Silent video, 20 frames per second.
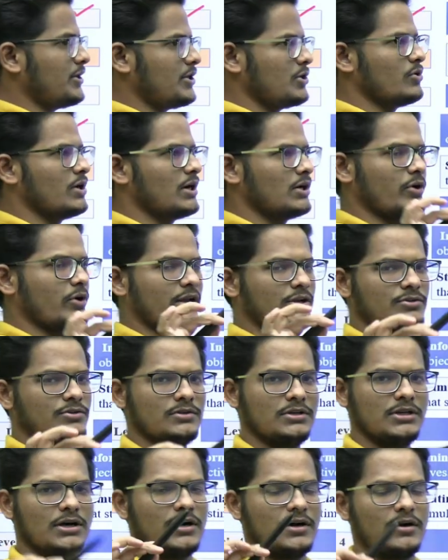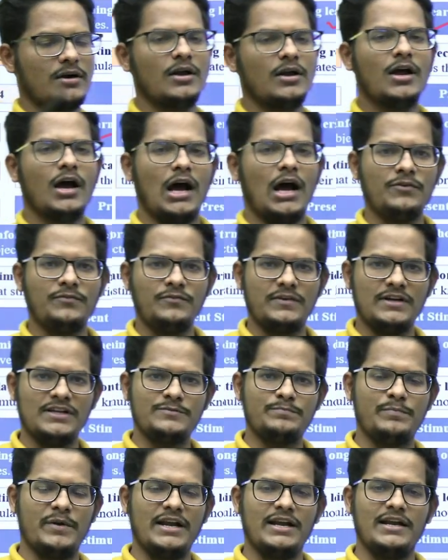you are going to learn. After
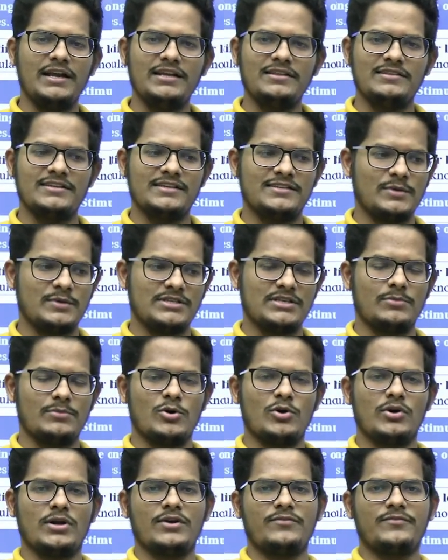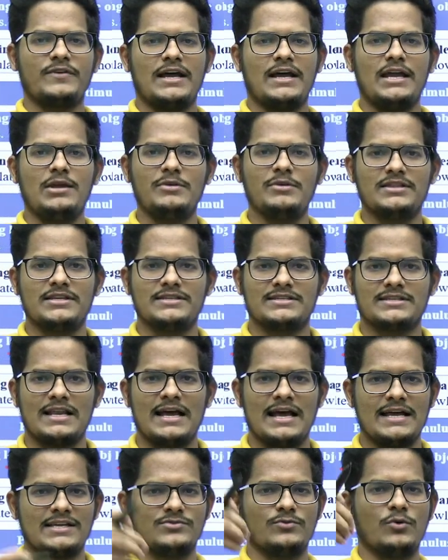spending this much amount of time in this
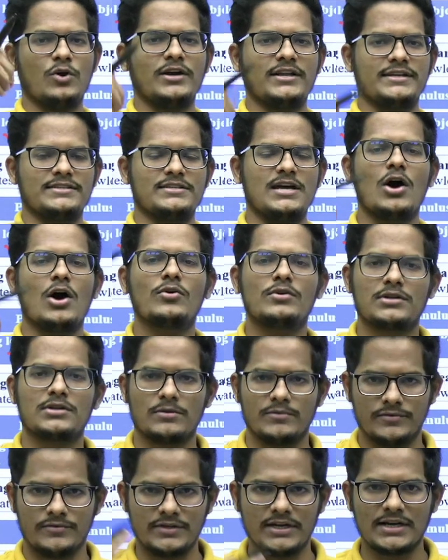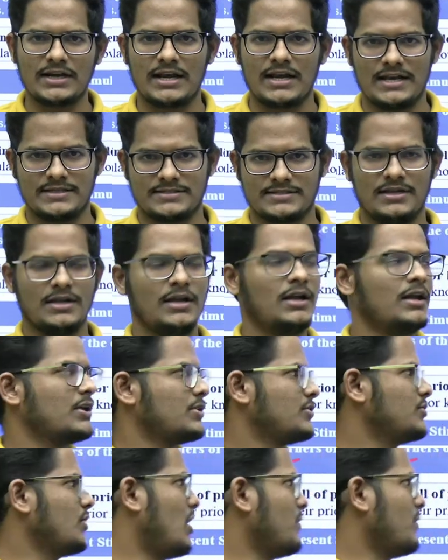class, what is the outcome of that class? The